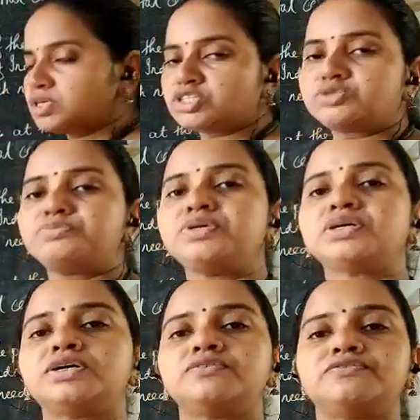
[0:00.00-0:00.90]
just
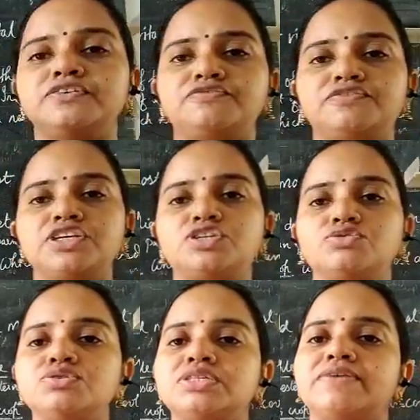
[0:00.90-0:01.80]
near 50
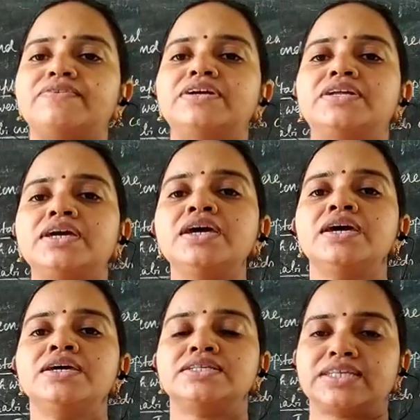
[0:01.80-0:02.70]
to
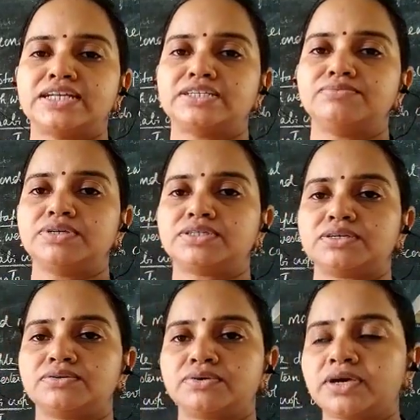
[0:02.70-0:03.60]
70 centimeter.
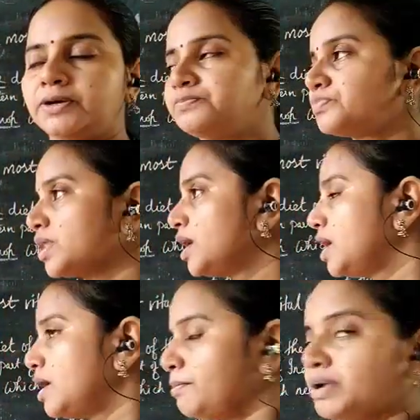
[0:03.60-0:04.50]
Okay,
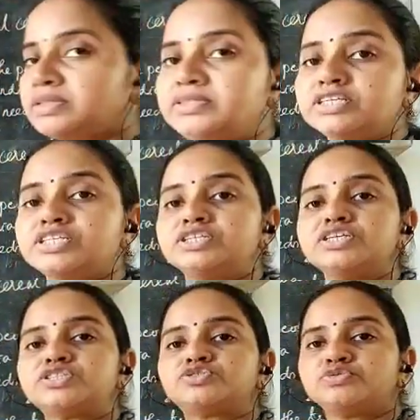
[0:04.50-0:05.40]
but this
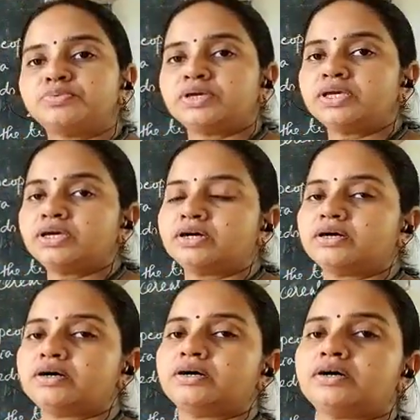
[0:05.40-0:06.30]
needs to be
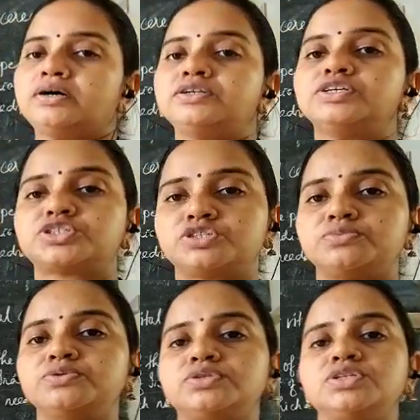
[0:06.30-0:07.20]

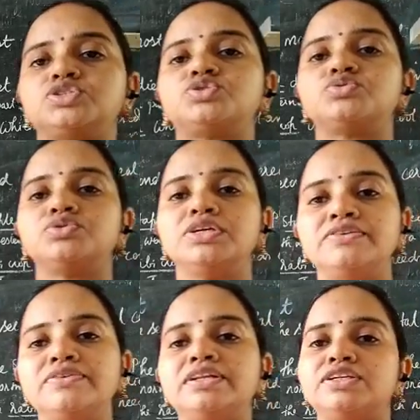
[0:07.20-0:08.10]
distributed
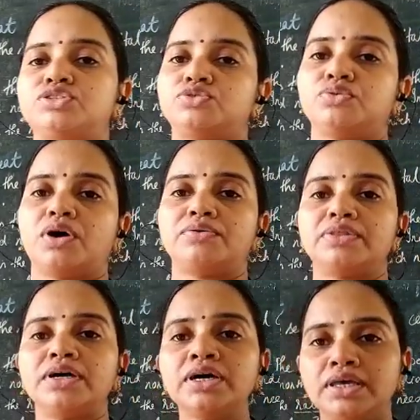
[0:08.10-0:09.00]
evenly
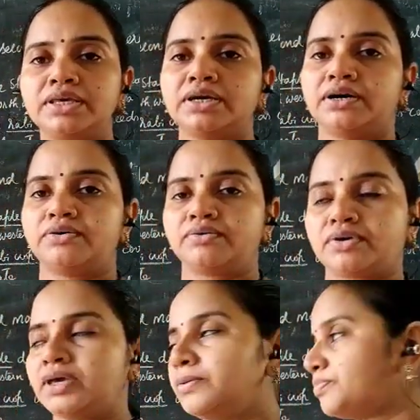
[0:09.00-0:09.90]
throughout the year.
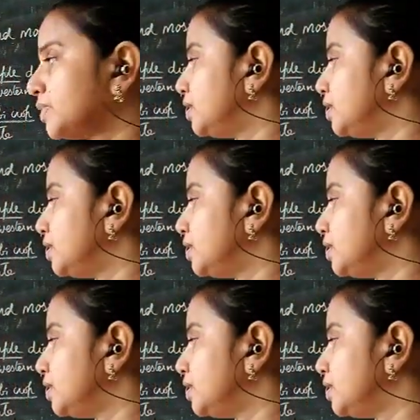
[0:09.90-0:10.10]
Okay,